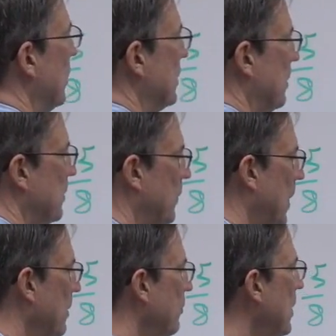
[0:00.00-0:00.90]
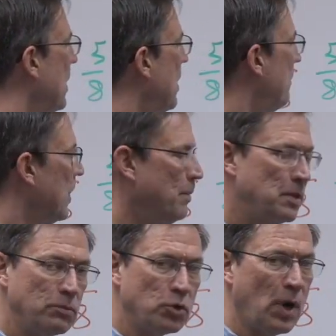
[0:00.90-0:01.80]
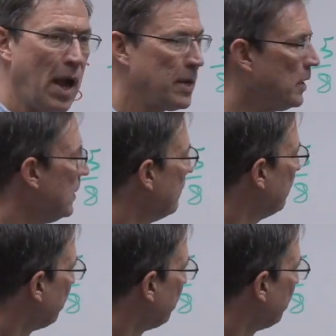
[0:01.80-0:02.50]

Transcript: 1 times 5. But I'm subtracting.